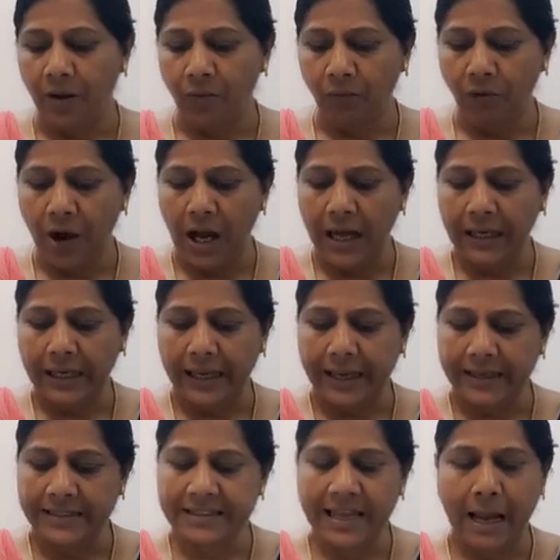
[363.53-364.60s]
For
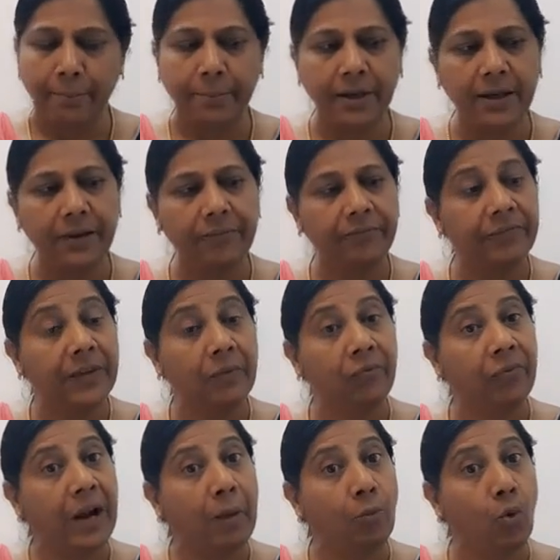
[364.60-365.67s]
example,
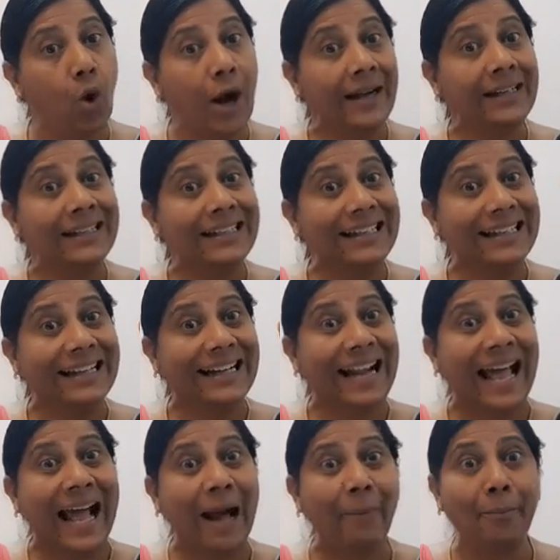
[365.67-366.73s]
from 1
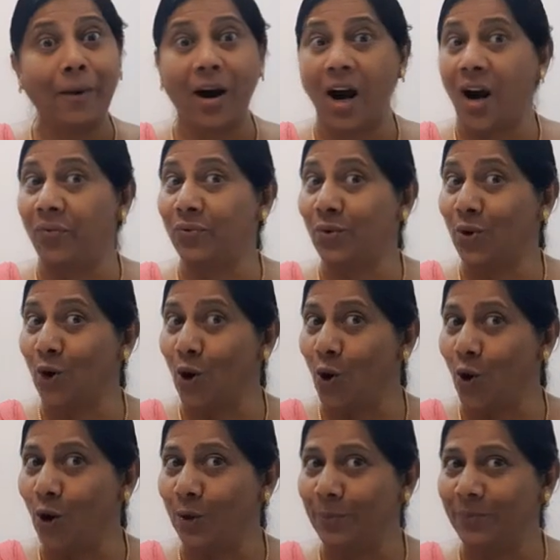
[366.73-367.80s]
gram of
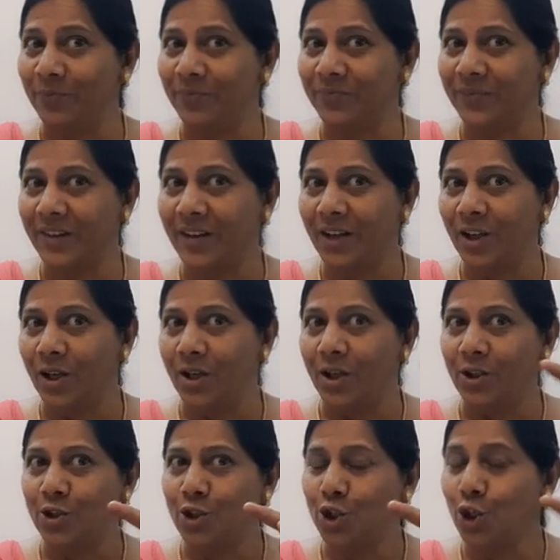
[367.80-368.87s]
gold,
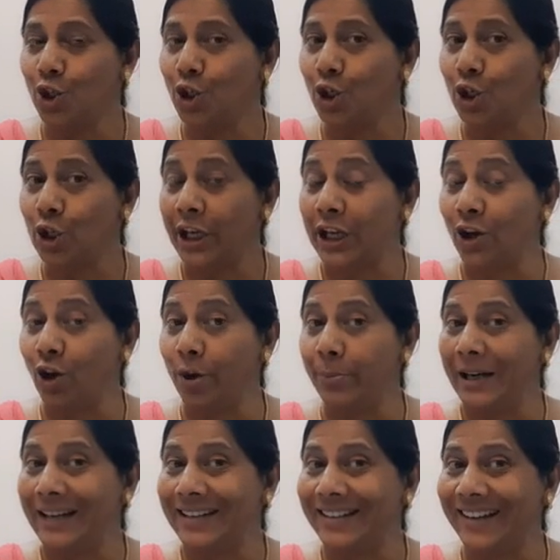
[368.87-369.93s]
2
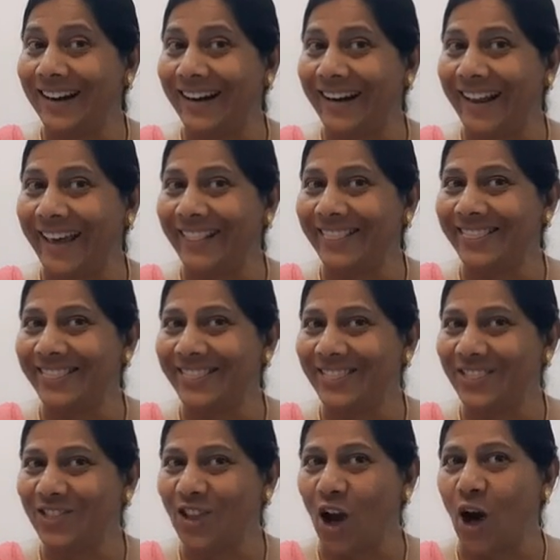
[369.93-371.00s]
kilometer length
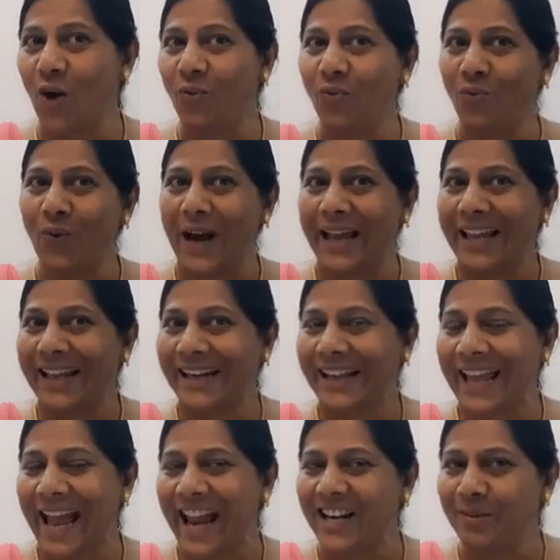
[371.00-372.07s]
of wire
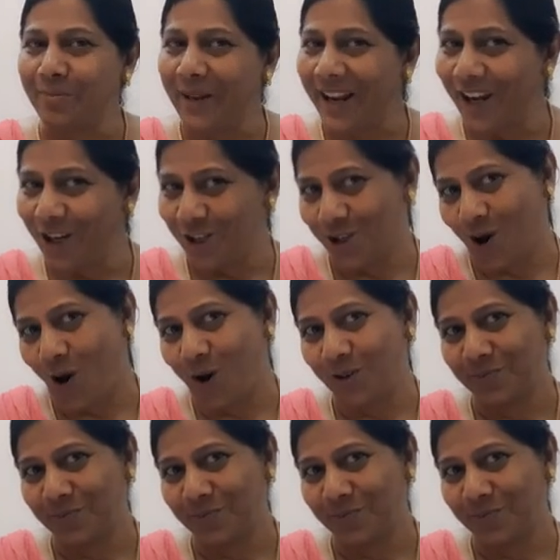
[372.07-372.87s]
can be drawn.